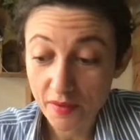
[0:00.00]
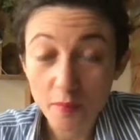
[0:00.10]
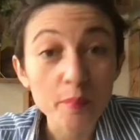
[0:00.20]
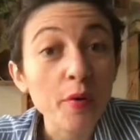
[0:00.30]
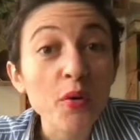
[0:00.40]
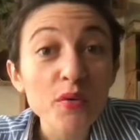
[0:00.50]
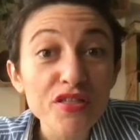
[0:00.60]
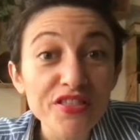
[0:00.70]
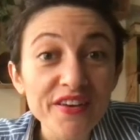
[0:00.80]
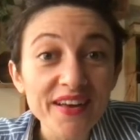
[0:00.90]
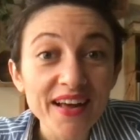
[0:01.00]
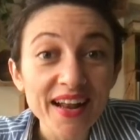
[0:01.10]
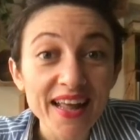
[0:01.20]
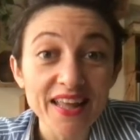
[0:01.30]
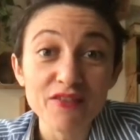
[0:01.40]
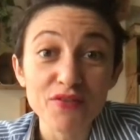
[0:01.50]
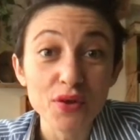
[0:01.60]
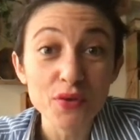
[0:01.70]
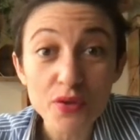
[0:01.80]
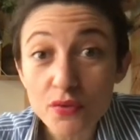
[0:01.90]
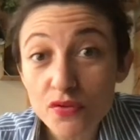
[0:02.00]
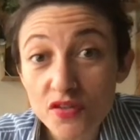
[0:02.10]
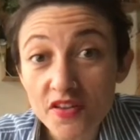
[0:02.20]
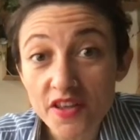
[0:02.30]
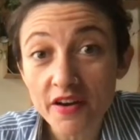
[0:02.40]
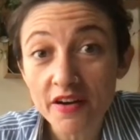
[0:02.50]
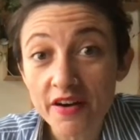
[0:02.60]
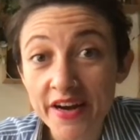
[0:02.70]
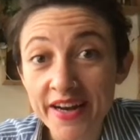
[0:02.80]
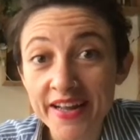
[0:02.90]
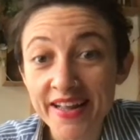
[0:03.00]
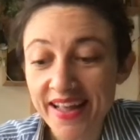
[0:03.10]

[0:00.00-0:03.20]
both, like if you use the yarn